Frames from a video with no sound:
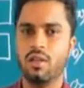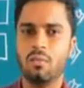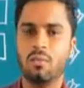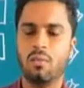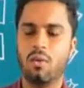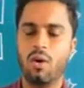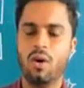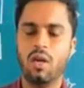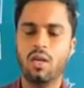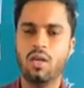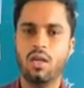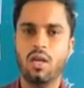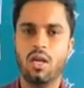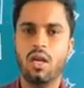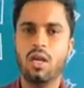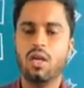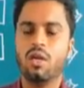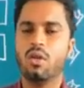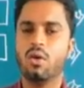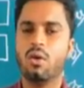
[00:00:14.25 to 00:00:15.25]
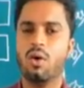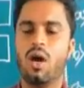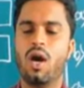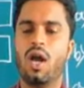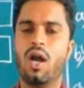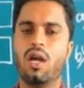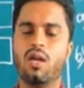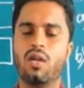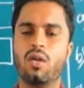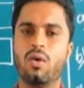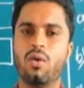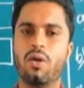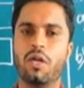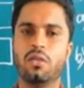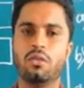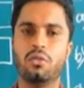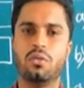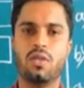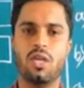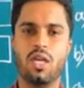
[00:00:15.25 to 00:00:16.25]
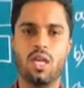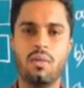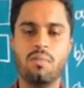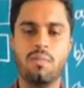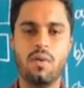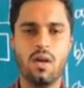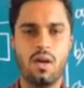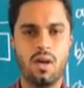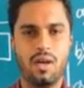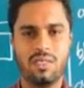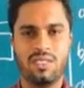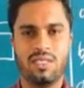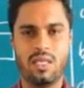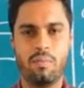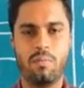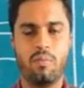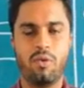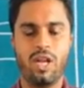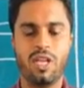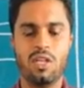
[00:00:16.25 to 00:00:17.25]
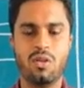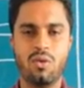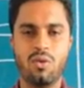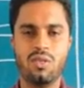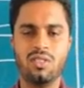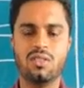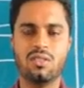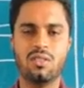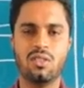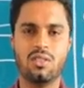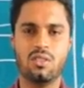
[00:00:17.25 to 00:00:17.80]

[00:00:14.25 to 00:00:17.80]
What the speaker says: What? You are going to keep a separate notes